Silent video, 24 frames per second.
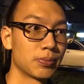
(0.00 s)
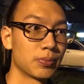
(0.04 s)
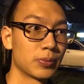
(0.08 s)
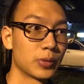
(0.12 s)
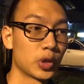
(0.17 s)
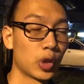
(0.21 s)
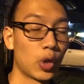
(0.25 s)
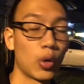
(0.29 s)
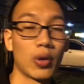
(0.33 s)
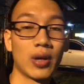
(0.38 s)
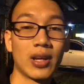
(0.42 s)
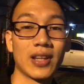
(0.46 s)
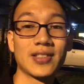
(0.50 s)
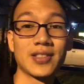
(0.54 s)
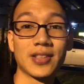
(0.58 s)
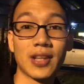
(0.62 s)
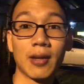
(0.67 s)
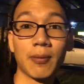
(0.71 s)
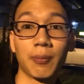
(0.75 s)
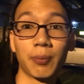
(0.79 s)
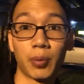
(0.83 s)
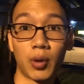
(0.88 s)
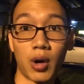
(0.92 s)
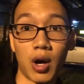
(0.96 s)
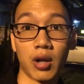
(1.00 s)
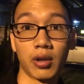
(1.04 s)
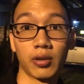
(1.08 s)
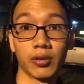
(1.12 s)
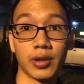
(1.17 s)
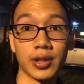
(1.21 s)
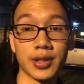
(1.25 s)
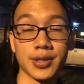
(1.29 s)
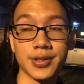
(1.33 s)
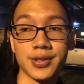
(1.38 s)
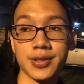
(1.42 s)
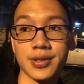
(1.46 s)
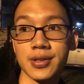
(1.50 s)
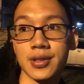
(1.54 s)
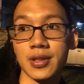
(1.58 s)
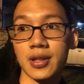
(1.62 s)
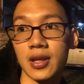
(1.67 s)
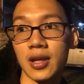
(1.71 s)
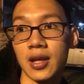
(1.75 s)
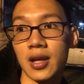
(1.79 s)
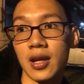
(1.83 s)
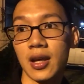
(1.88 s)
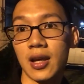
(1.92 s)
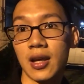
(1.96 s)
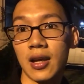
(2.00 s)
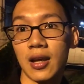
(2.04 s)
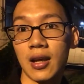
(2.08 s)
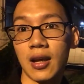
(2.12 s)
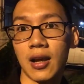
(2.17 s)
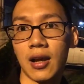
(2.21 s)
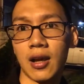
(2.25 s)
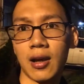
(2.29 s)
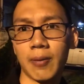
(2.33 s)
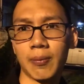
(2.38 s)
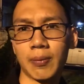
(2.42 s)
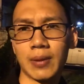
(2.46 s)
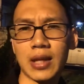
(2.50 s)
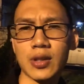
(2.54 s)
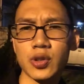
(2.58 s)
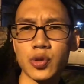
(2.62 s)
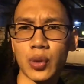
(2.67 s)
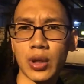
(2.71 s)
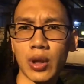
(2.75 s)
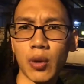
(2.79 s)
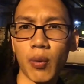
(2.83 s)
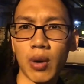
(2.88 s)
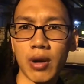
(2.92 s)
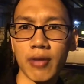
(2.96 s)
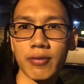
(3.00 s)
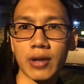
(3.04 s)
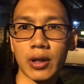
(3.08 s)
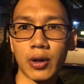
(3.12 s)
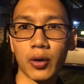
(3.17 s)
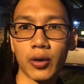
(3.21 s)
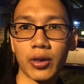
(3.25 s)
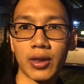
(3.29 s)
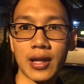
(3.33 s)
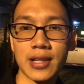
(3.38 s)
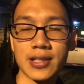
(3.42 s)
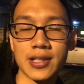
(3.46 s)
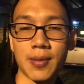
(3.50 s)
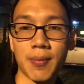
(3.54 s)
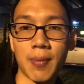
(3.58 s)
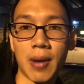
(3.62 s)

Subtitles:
so it's in progress. That's really one of the good things